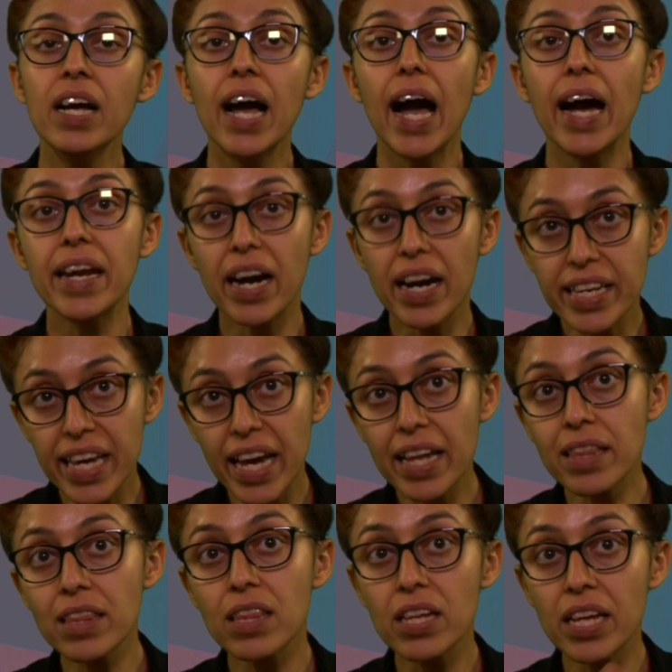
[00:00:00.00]
and
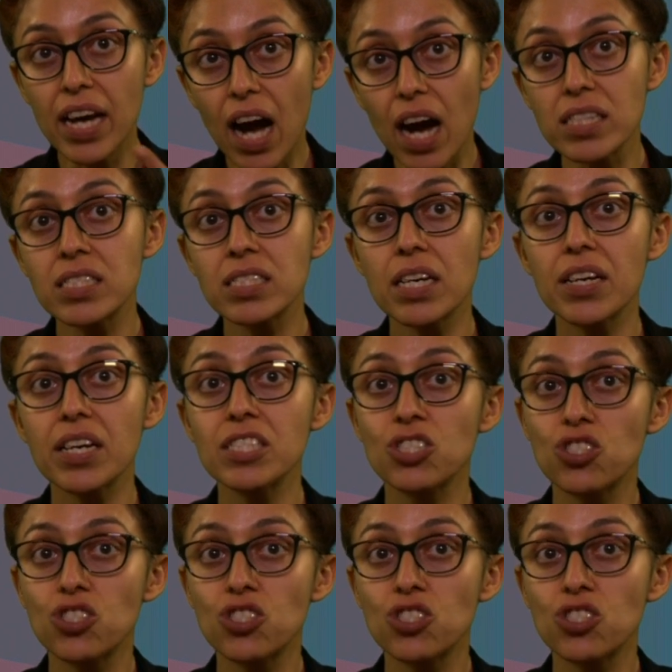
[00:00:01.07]
again the answer is